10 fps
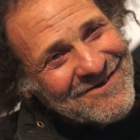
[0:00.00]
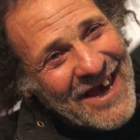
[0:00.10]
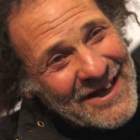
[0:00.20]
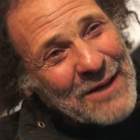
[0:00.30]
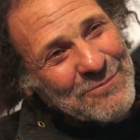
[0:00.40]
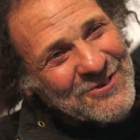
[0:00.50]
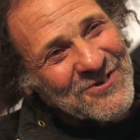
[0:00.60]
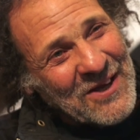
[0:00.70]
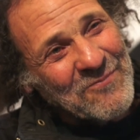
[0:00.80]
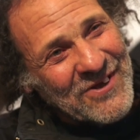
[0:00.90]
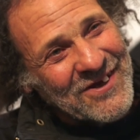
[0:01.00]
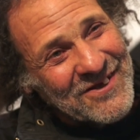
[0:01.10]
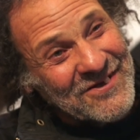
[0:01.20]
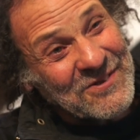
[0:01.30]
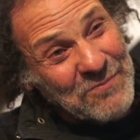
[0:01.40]
add up to something
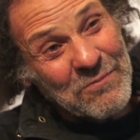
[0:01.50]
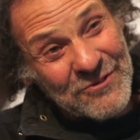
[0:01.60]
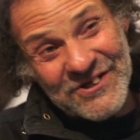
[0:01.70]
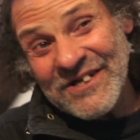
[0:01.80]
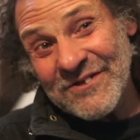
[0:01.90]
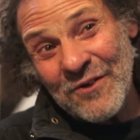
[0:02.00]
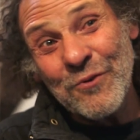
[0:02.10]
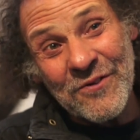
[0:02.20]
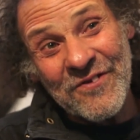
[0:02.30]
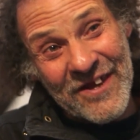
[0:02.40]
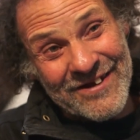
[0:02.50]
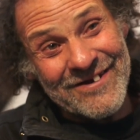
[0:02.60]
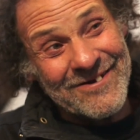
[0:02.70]
in these people's heads, I would think.